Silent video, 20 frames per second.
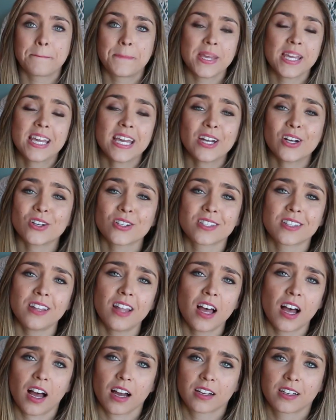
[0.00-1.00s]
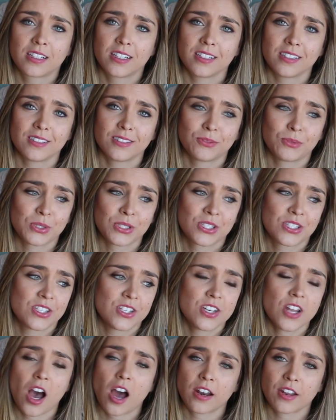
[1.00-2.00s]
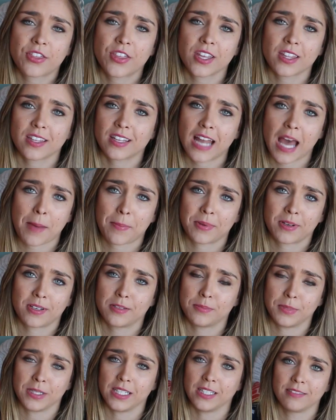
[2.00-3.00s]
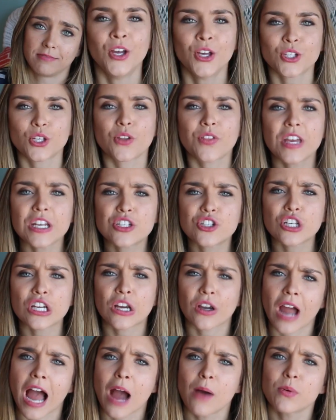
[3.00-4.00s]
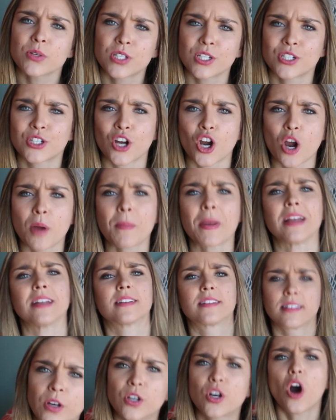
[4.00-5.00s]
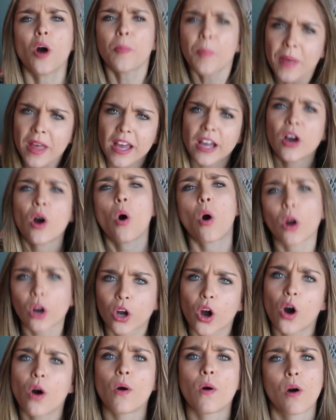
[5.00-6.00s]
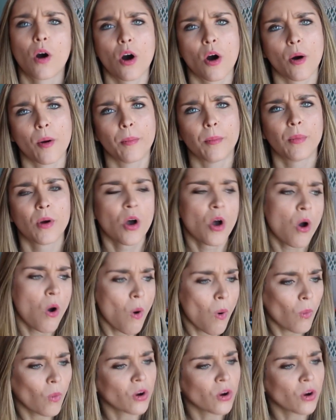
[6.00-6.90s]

Beginner's luck was not a thing that happened to me. So this year, I was determined. Go big or go home.